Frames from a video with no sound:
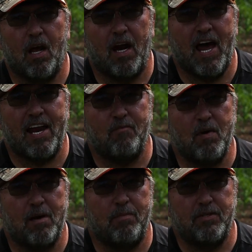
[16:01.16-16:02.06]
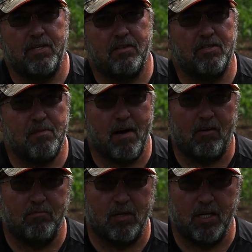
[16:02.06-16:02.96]
line of peppers that she
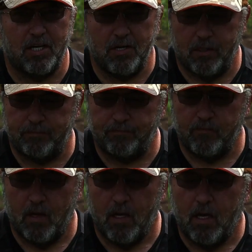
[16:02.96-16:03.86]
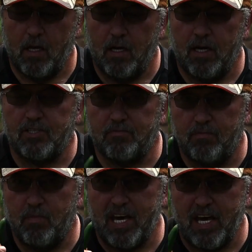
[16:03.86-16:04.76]
bought and brought in here. Let's
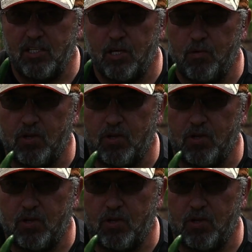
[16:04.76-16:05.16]
be easy